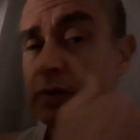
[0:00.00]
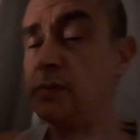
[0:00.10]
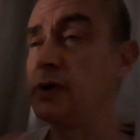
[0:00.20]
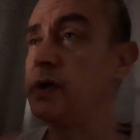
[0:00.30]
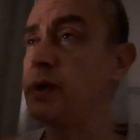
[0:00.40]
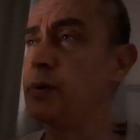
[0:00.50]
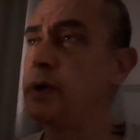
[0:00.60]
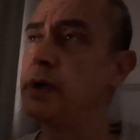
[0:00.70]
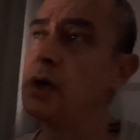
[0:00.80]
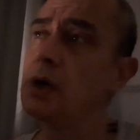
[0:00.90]
on. But
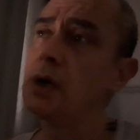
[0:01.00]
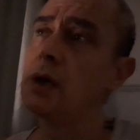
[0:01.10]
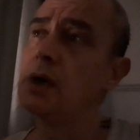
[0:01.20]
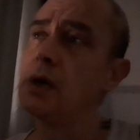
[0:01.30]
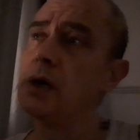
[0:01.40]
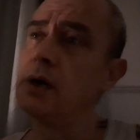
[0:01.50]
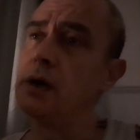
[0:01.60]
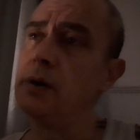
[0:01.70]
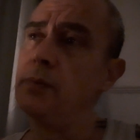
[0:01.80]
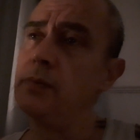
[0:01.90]
anyway,
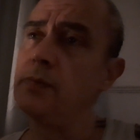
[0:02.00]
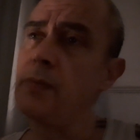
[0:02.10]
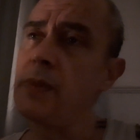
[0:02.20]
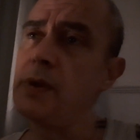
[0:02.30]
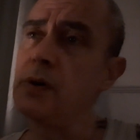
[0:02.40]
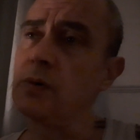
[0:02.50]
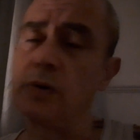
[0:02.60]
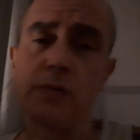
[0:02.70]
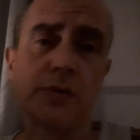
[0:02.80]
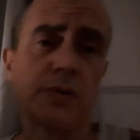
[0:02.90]
all
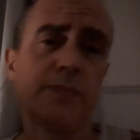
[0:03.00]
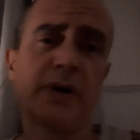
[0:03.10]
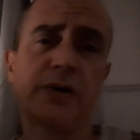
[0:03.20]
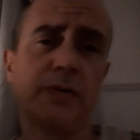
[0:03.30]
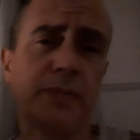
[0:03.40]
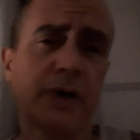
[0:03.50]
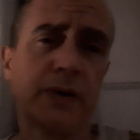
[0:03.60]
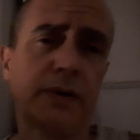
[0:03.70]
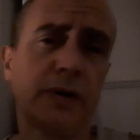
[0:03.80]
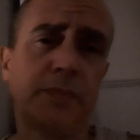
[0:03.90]
it was a battery
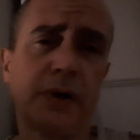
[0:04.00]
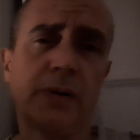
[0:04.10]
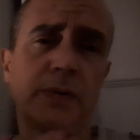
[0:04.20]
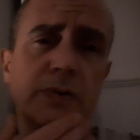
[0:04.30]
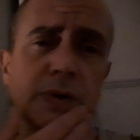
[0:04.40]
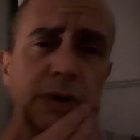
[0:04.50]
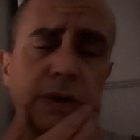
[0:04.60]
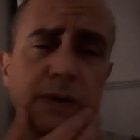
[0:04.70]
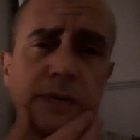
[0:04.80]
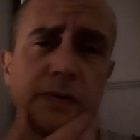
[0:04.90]
pack, a high power,
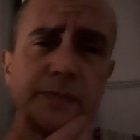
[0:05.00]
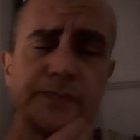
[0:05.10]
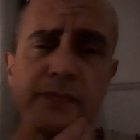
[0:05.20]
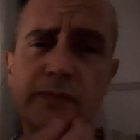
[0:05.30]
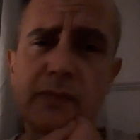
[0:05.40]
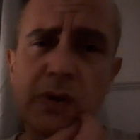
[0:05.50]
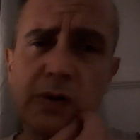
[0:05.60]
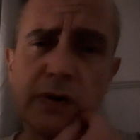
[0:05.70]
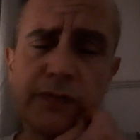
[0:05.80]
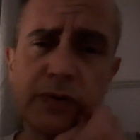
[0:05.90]

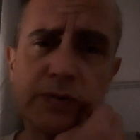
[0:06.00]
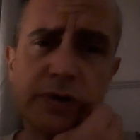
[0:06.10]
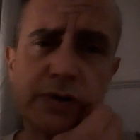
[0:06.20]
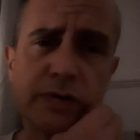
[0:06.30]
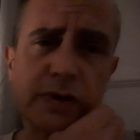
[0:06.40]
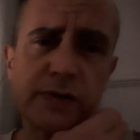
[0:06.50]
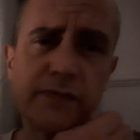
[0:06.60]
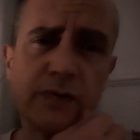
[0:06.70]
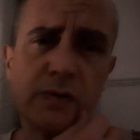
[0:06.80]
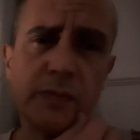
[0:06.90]
high voltage
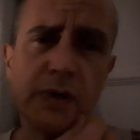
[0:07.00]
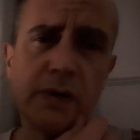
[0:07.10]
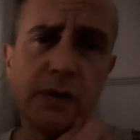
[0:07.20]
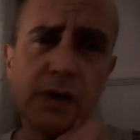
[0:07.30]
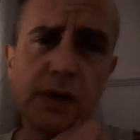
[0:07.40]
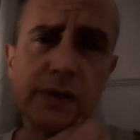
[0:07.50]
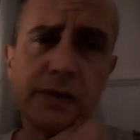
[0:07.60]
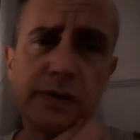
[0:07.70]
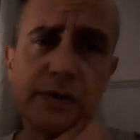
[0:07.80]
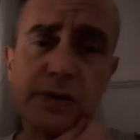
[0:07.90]
transformer
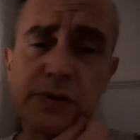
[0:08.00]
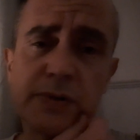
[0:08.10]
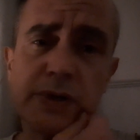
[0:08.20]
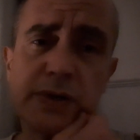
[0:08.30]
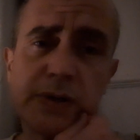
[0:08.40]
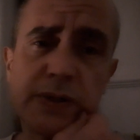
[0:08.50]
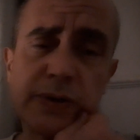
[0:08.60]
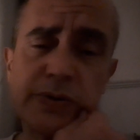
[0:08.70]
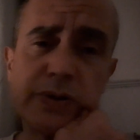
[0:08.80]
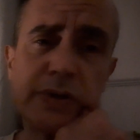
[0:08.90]
and a switch.
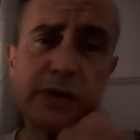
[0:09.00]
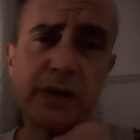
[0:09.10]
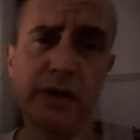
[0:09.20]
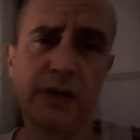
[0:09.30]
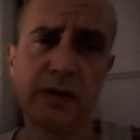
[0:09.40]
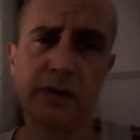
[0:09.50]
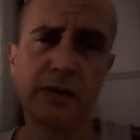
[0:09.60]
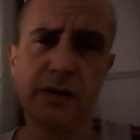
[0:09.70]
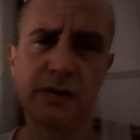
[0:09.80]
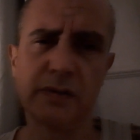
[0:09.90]
That was it, in like
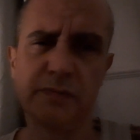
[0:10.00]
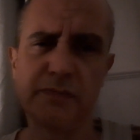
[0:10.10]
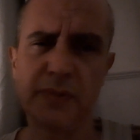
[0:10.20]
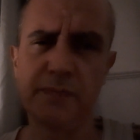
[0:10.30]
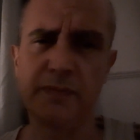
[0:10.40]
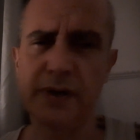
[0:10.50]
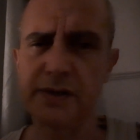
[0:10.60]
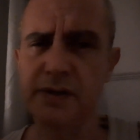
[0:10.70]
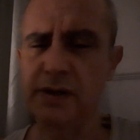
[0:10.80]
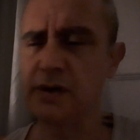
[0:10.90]
some
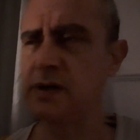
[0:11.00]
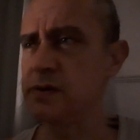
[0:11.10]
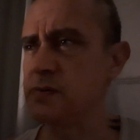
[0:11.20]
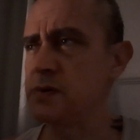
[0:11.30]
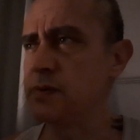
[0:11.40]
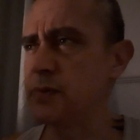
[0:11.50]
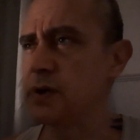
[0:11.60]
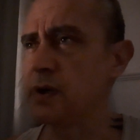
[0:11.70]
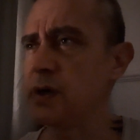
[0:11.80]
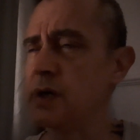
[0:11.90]
plastic case or
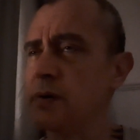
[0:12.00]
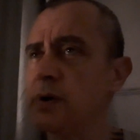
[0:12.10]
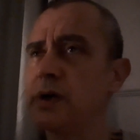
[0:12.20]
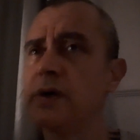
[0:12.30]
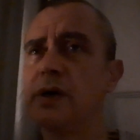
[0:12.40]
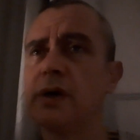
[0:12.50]
something. Anyway,